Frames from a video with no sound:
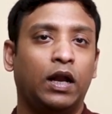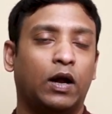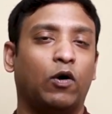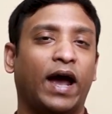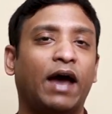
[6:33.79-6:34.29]

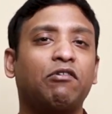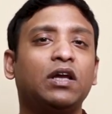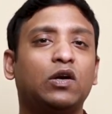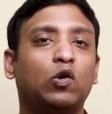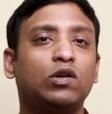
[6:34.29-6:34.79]
Now,
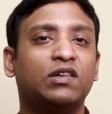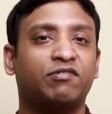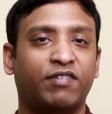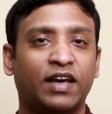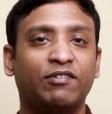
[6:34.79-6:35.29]
having known the
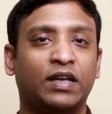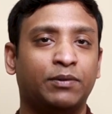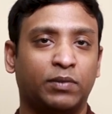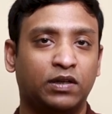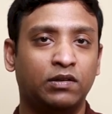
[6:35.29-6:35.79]
5
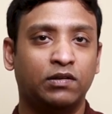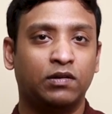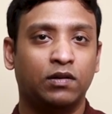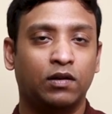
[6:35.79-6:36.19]
elements,